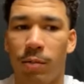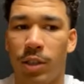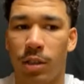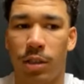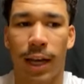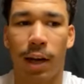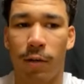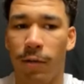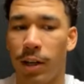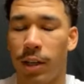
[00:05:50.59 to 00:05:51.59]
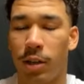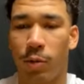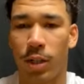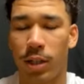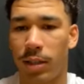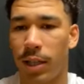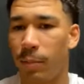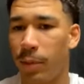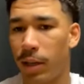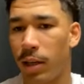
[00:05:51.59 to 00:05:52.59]
just how funky it was,
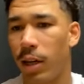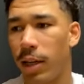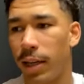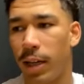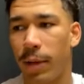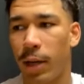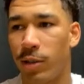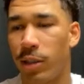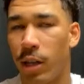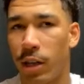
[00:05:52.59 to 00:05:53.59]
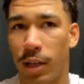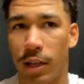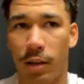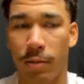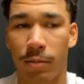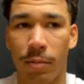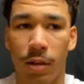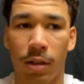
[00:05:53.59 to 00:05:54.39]
him being gone a game, I was gone a game.